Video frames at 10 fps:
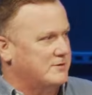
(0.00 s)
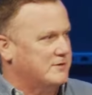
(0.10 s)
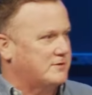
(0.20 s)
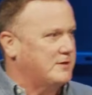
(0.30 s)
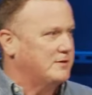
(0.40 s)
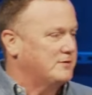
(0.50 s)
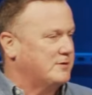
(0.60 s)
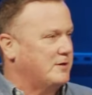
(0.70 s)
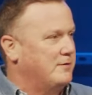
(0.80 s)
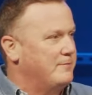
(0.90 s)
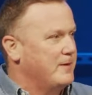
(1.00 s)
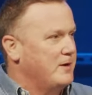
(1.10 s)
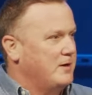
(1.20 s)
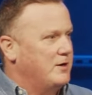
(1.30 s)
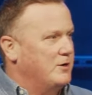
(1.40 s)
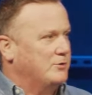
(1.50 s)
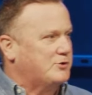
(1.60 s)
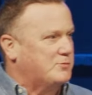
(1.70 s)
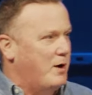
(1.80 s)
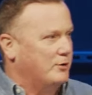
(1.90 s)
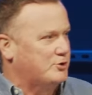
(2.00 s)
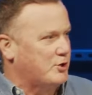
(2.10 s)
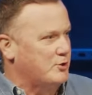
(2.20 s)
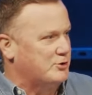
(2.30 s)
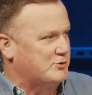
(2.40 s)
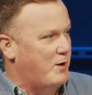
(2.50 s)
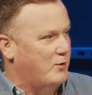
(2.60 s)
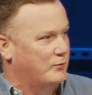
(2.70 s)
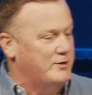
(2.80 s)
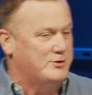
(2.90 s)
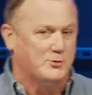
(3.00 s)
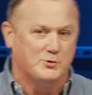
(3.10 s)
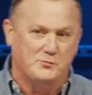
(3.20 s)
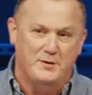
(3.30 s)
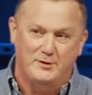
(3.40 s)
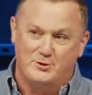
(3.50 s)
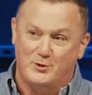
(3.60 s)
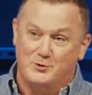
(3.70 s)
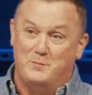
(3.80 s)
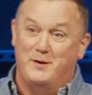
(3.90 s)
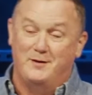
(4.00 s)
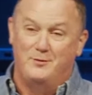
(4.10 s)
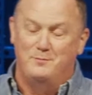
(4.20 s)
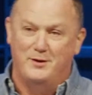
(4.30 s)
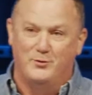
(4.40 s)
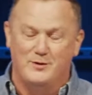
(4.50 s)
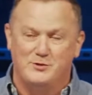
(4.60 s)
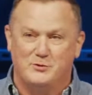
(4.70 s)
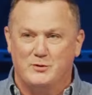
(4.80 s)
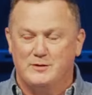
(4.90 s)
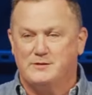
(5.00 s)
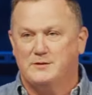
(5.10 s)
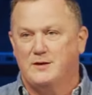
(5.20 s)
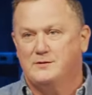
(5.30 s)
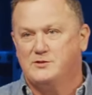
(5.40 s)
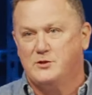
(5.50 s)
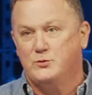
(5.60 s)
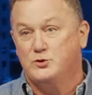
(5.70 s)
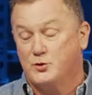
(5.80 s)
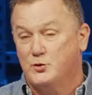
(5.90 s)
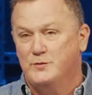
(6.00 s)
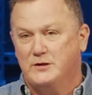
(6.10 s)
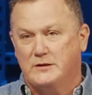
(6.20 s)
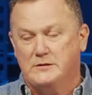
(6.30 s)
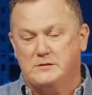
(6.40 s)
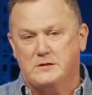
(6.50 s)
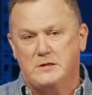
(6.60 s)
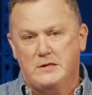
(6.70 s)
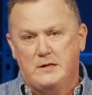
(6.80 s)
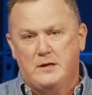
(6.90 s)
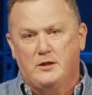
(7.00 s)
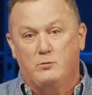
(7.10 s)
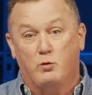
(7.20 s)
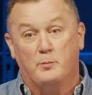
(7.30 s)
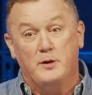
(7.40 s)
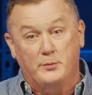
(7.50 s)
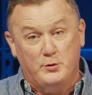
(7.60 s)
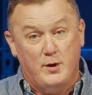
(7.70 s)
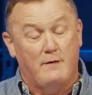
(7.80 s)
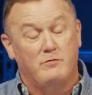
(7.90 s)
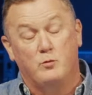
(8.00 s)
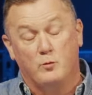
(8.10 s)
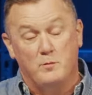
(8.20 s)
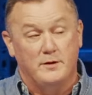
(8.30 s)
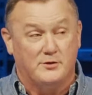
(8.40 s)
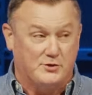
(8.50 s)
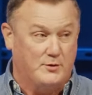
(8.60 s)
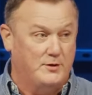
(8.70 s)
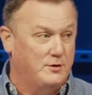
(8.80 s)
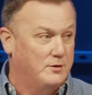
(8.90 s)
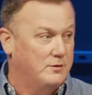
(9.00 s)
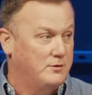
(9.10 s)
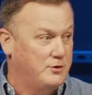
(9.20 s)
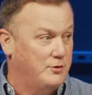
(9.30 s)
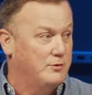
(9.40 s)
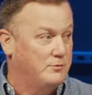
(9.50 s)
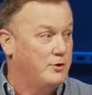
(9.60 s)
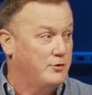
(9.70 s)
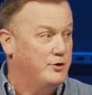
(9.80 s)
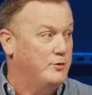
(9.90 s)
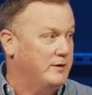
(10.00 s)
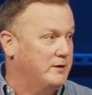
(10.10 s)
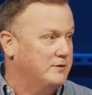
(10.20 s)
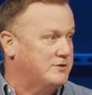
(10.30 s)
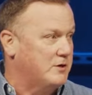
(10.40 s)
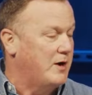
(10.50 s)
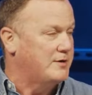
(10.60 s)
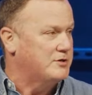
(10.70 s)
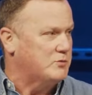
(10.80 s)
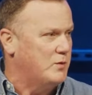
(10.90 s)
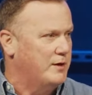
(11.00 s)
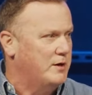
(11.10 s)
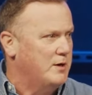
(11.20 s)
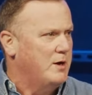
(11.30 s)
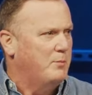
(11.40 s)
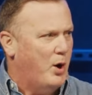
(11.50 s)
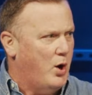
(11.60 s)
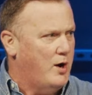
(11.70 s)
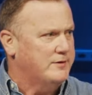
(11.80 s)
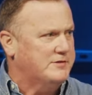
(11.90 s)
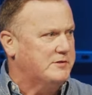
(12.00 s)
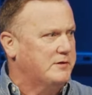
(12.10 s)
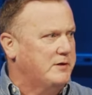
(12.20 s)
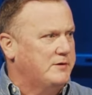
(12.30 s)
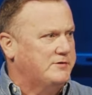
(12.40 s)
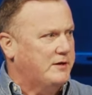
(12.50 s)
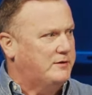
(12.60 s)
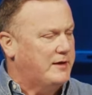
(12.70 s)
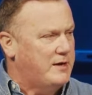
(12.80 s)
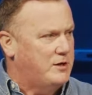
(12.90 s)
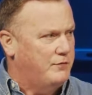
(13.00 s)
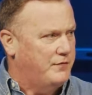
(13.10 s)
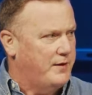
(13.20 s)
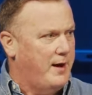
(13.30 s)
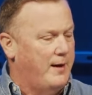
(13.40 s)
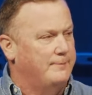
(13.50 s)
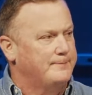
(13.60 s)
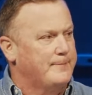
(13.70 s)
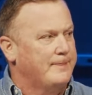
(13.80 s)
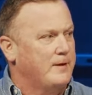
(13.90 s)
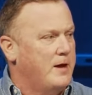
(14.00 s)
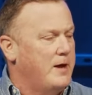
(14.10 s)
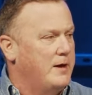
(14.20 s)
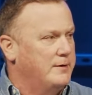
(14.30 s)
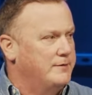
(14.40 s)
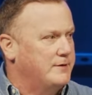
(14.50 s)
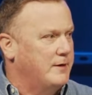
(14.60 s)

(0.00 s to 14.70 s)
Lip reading: that says, you know, small church, small resource, big church, big resource. And that's so true, because the more people you have, the more ministry you're doing. And so I just want to pause, say thank you for that, and